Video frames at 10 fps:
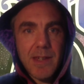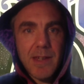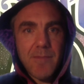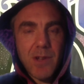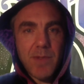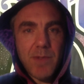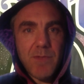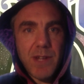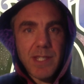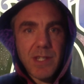But I'll be
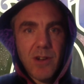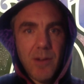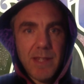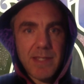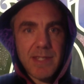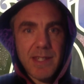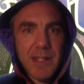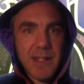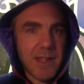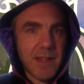reading the comments
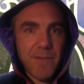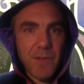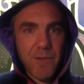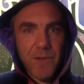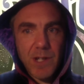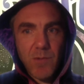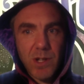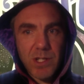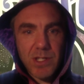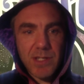and feel free to
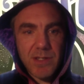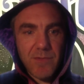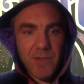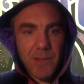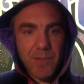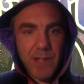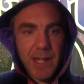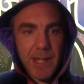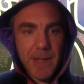watch this on replay.